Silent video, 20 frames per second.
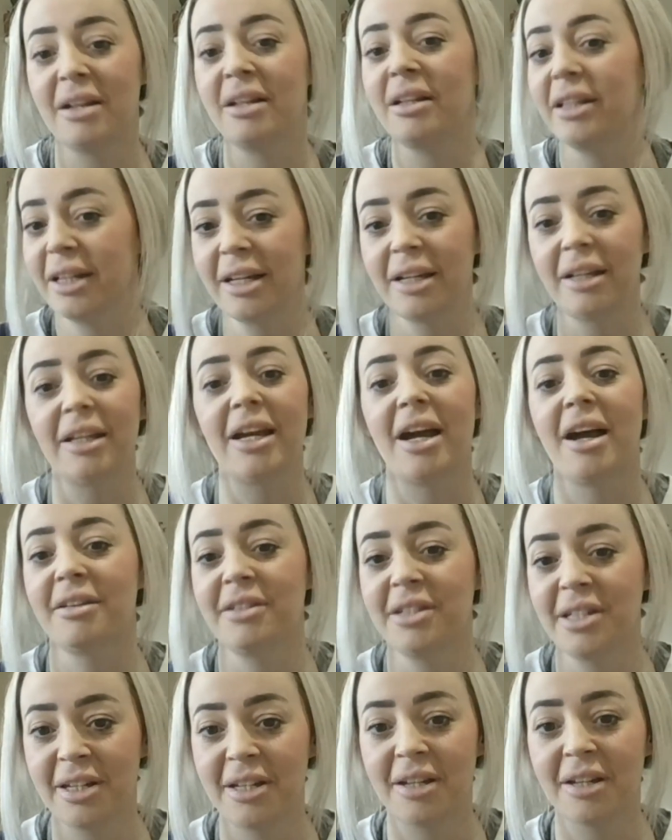clearly
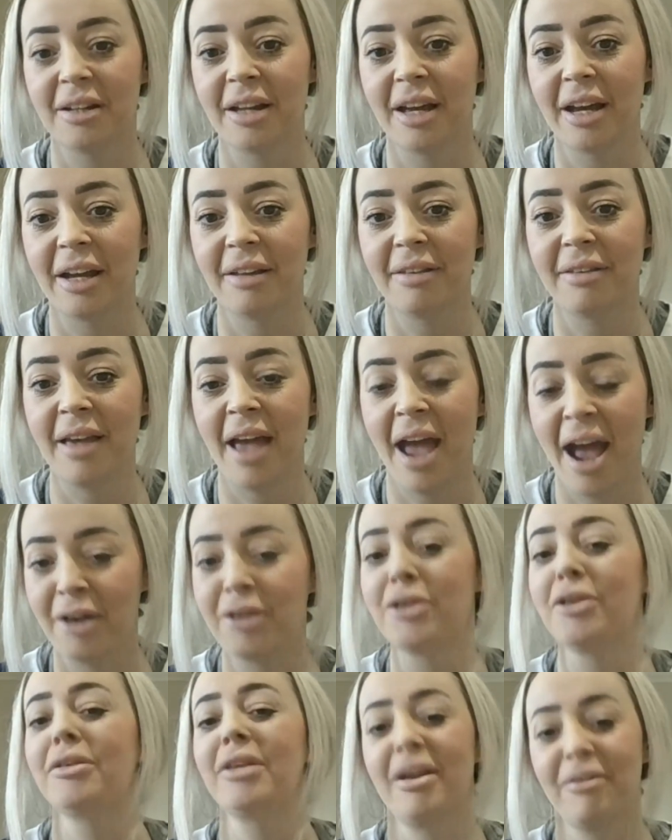articulates how
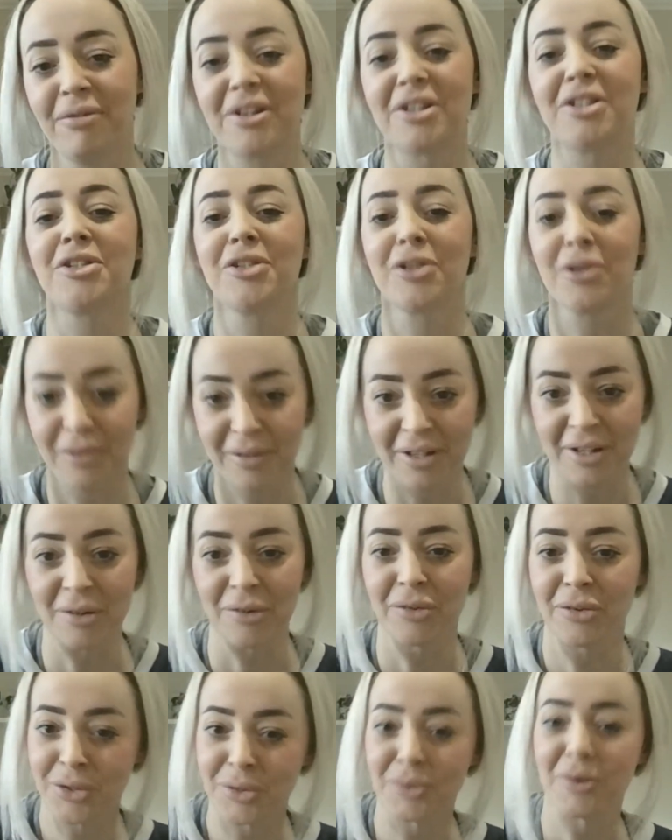you leveraged your
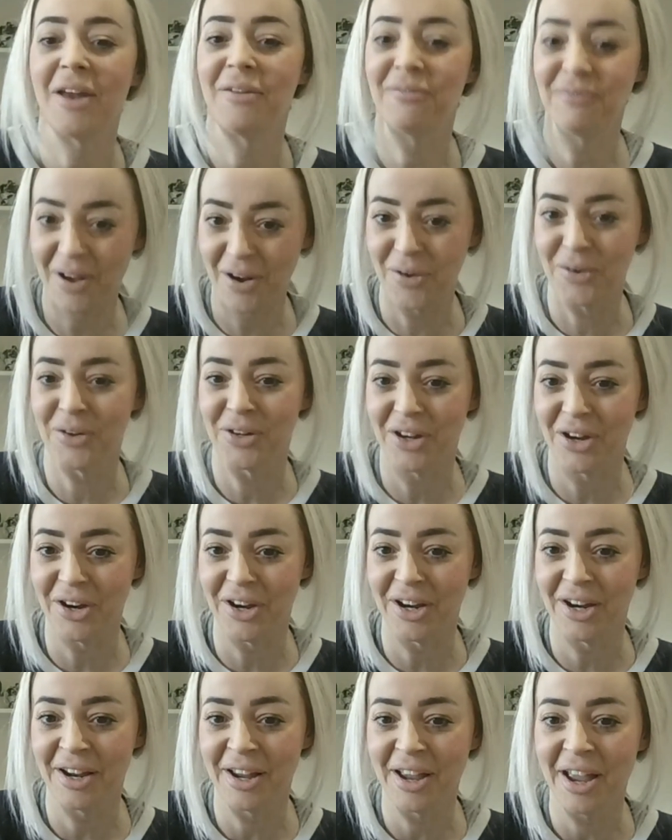skills to add
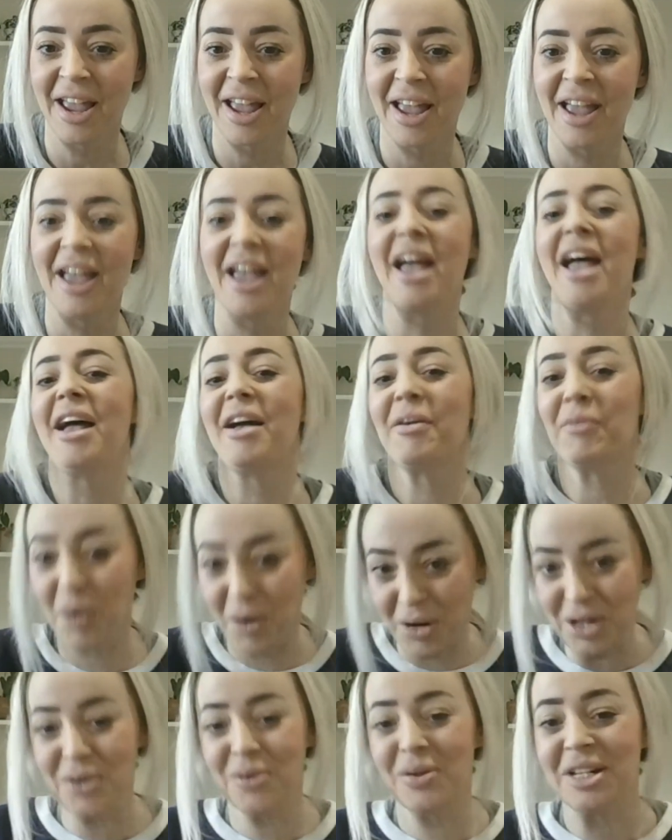value,
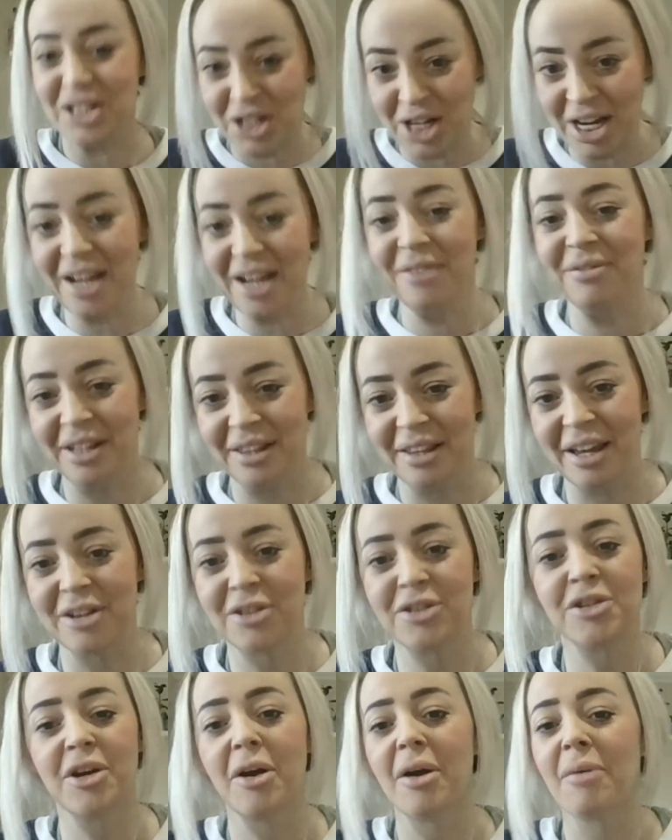what you achieved in that
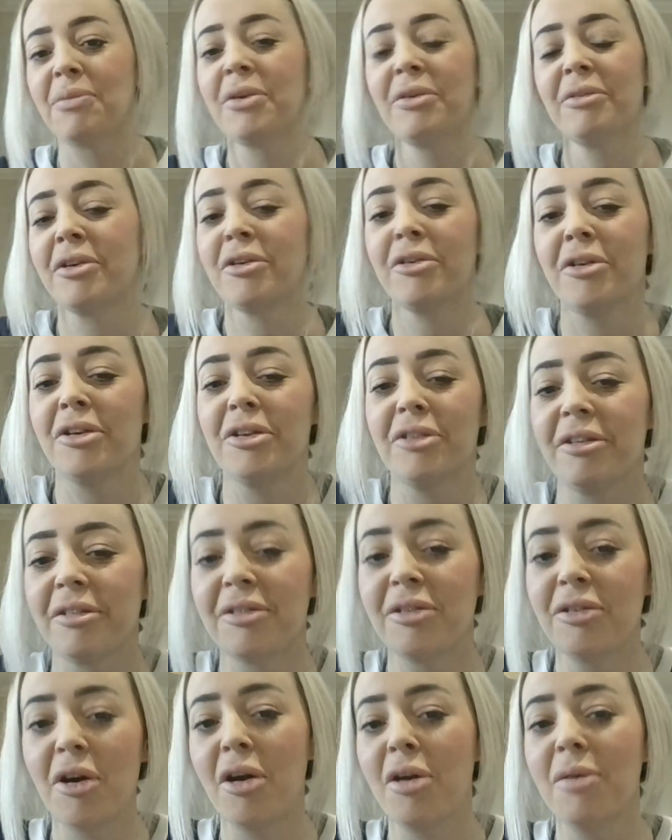job, the recruiter is
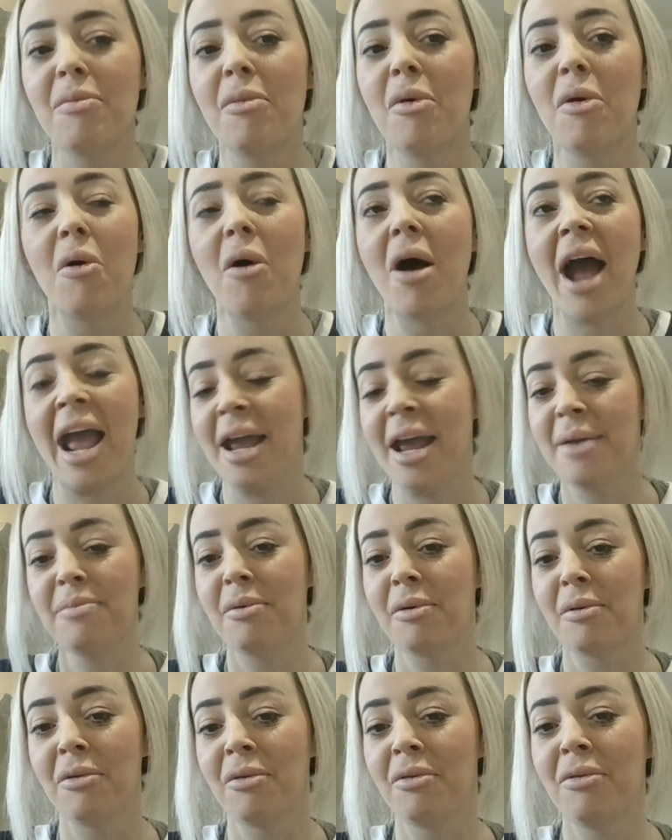no more
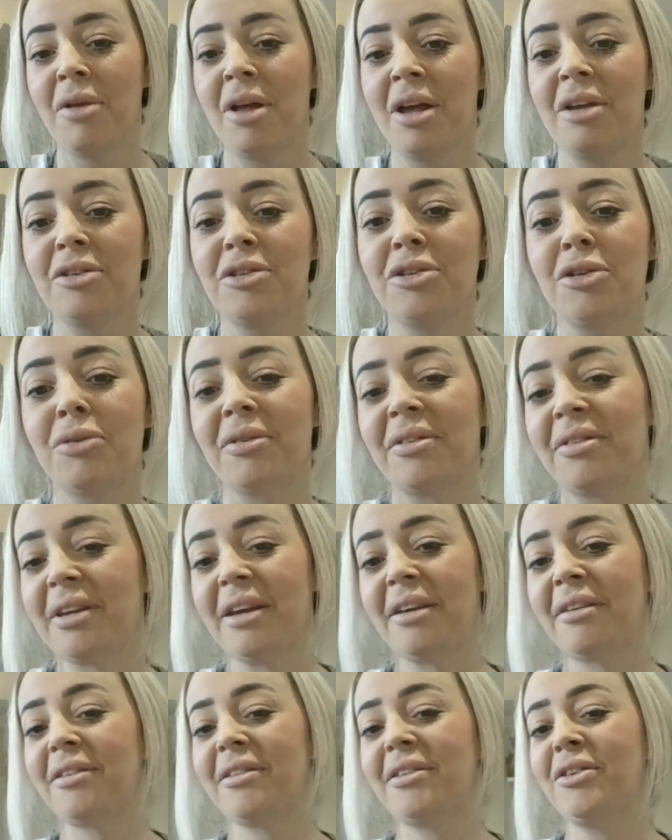able to
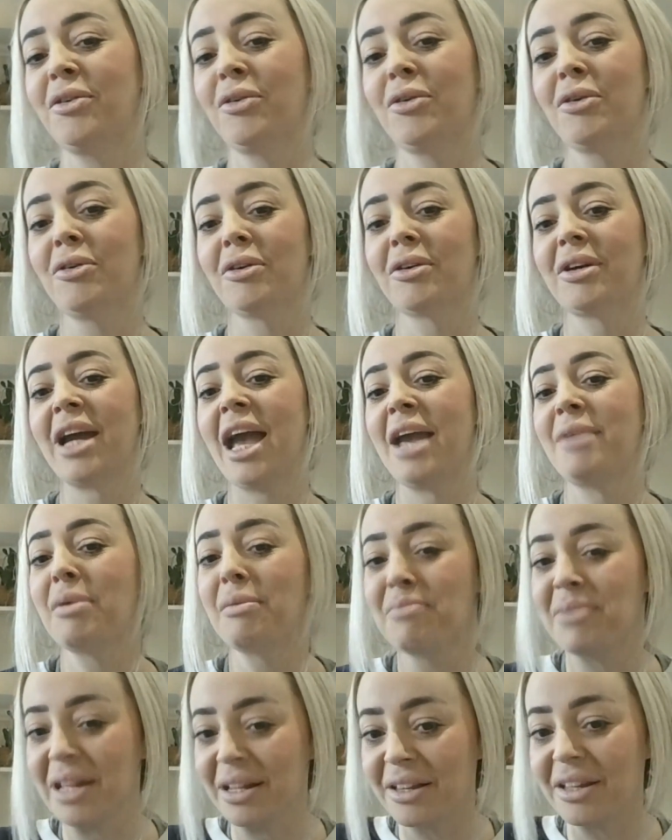assess your
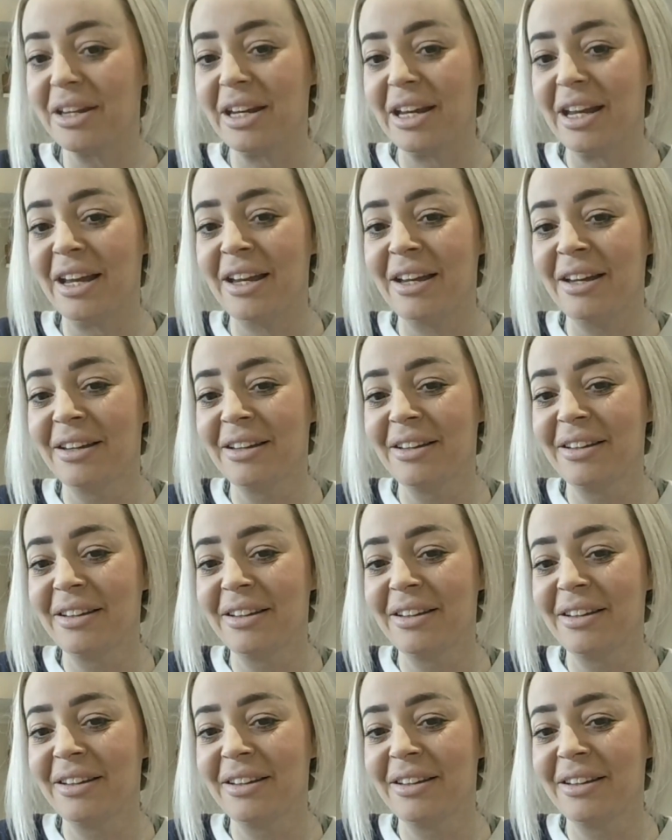capability